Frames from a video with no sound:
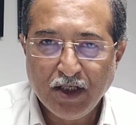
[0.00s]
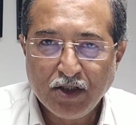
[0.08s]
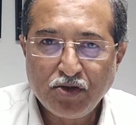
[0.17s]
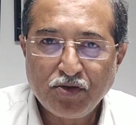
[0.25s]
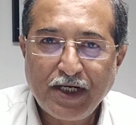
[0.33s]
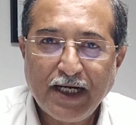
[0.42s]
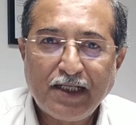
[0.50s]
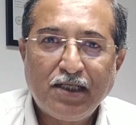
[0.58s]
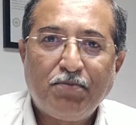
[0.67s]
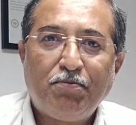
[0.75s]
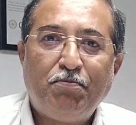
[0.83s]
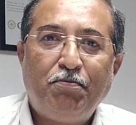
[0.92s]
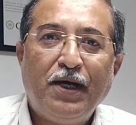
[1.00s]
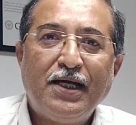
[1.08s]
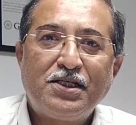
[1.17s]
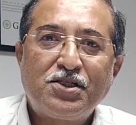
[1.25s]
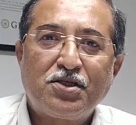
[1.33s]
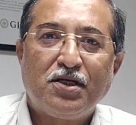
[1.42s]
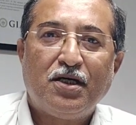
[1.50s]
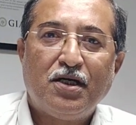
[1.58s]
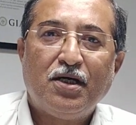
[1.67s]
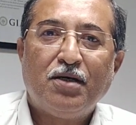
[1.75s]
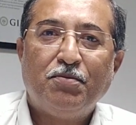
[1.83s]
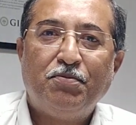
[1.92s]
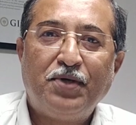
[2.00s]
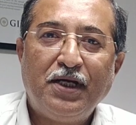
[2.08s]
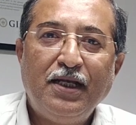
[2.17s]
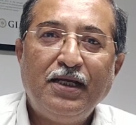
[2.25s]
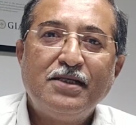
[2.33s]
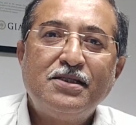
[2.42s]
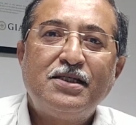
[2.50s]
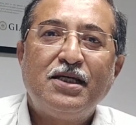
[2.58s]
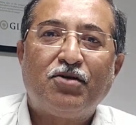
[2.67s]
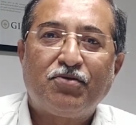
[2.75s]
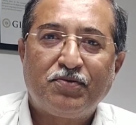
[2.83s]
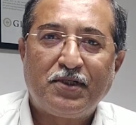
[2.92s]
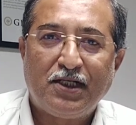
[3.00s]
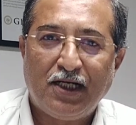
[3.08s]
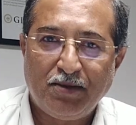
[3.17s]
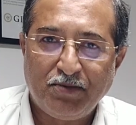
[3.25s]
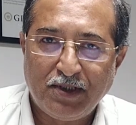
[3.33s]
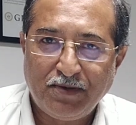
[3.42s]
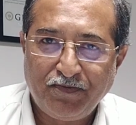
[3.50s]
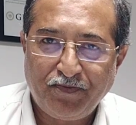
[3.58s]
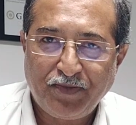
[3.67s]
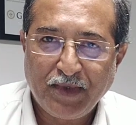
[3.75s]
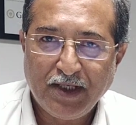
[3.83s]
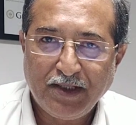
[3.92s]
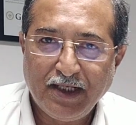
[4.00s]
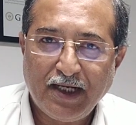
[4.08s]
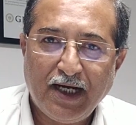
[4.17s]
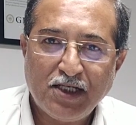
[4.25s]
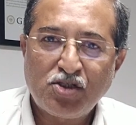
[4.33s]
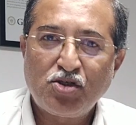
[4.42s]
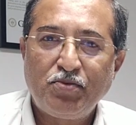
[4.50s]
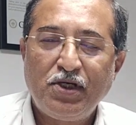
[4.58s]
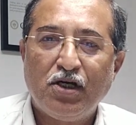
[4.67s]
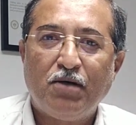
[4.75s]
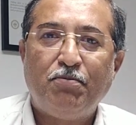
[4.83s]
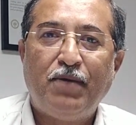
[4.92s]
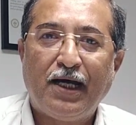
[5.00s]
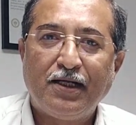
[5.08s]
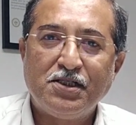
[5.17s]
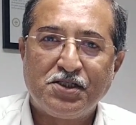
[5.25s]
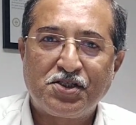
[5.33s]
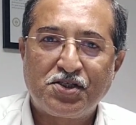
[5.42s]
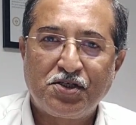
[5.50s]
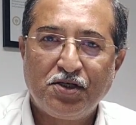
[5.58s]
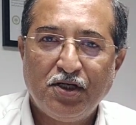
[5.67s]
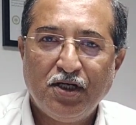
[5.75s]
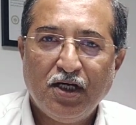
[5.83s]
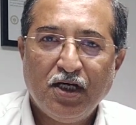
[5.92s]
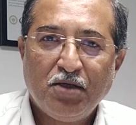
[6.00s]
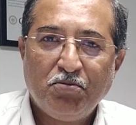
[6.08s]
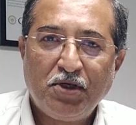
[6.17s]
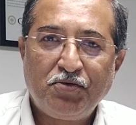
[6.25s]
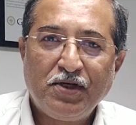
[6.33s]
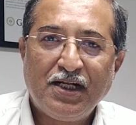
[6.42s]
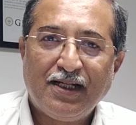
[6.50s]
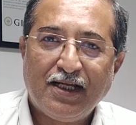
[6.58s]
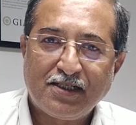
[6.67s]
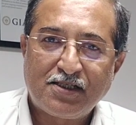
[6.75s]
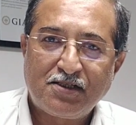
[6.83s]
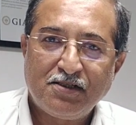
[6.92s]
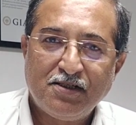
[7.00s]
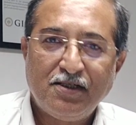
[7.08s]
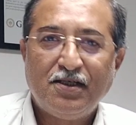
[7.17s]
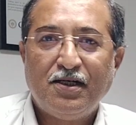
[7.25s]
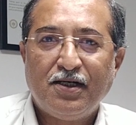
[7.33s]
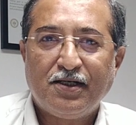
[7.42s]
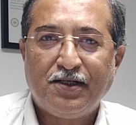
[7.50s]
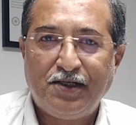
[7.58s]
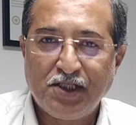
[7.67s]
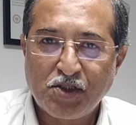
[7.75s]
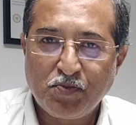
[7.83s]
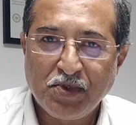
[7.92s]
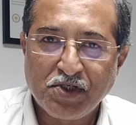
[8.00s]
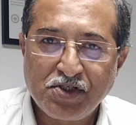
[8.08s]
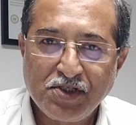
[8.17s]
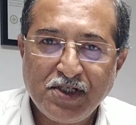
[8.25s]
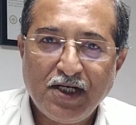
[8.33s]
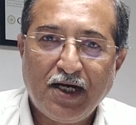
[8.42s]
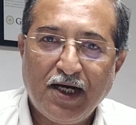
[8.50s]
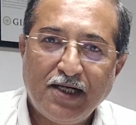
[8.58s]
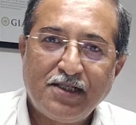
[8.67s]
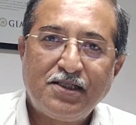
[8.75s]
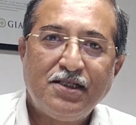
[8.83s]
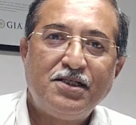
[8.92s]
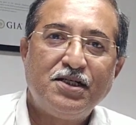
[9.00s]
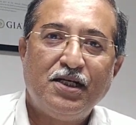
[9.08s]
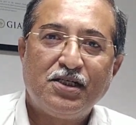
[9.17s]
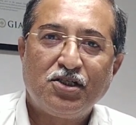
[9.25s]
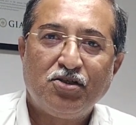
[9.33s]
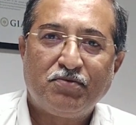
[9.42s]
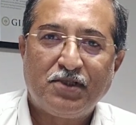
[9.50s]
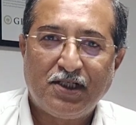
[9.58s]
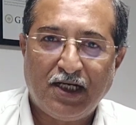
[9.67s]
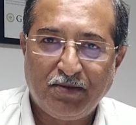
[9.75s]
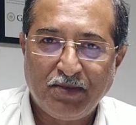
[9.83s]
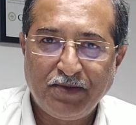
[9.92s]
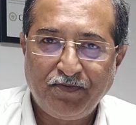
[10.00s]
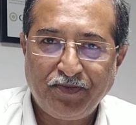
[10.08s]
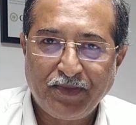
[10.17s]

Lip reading: to get the best brilliancy out of the diamond, there has to be a balance between luster, dispersion and scintillation of the diamond.